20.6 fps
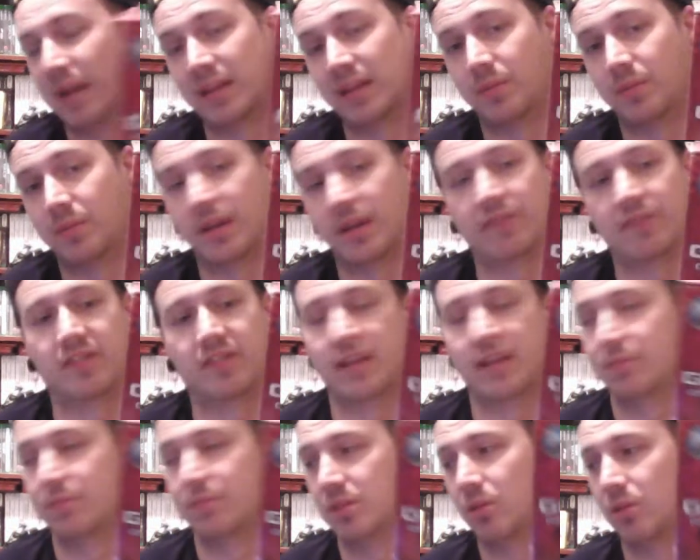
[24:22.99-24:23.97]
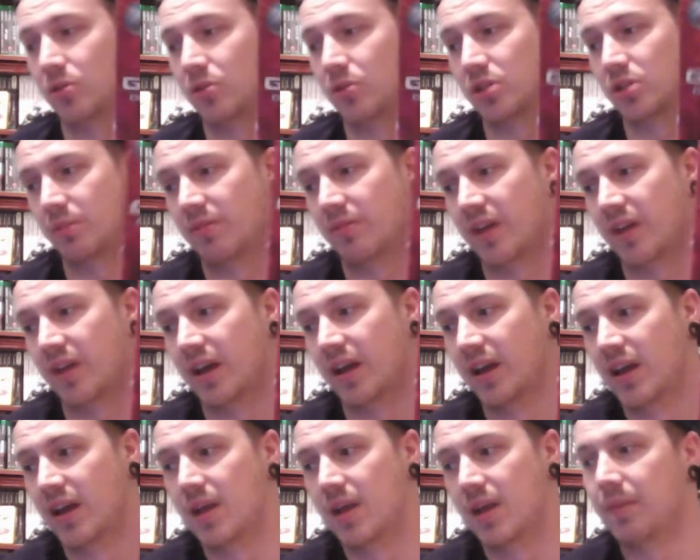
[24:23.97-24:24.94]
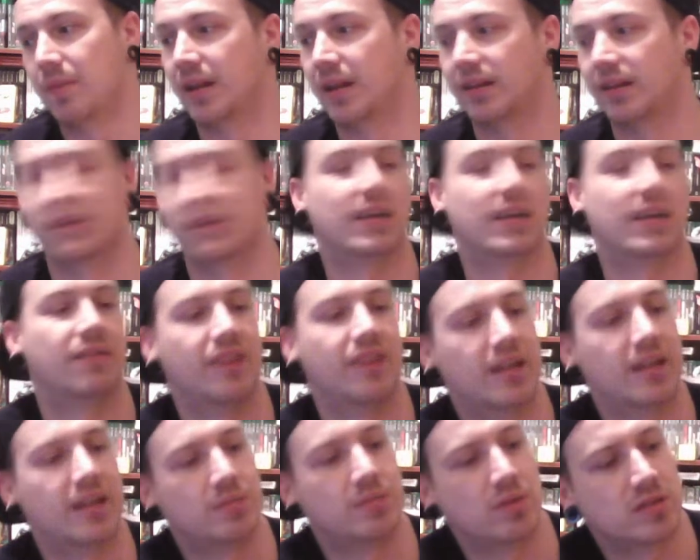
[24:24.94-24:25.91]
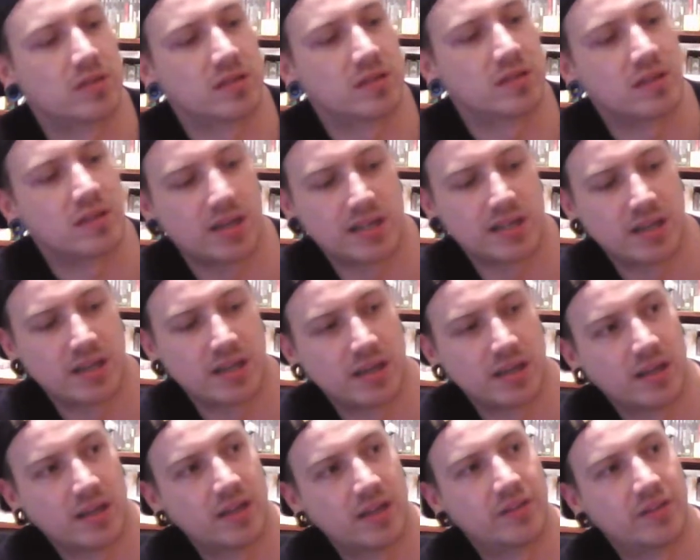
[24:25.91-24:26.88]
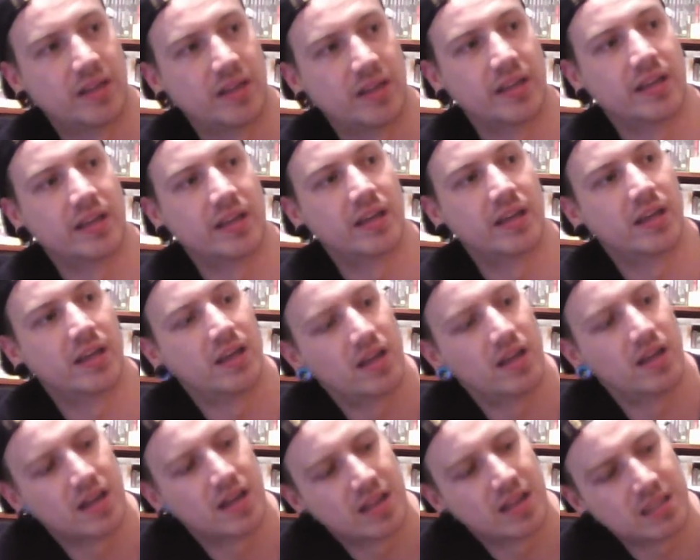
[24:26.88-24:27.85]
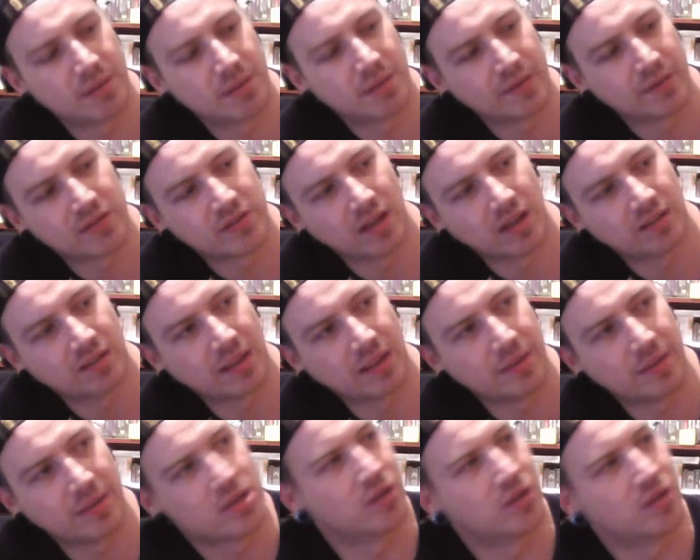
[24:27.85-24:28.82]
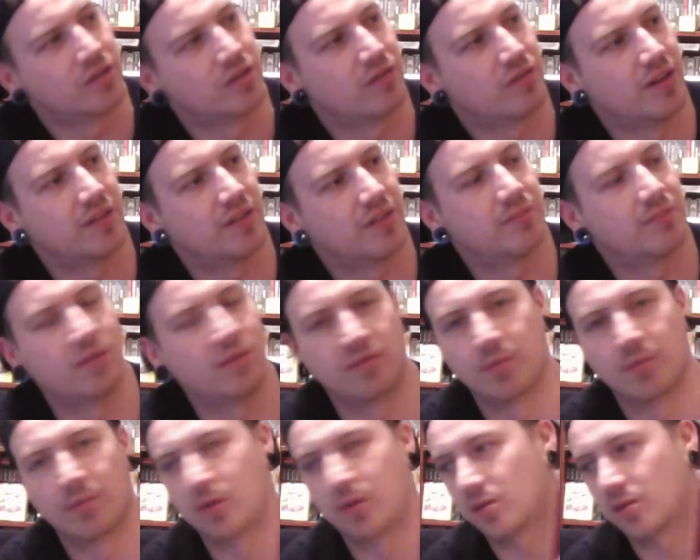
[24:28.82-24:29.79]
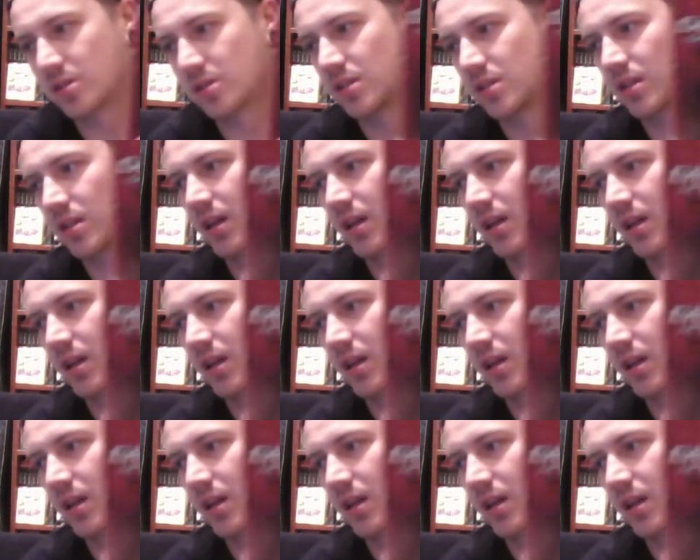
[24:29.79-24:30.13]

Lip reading: the money for the empty box, to be fair. But it does have the Xbox inside. There's a bit of sun damage on the front of the box,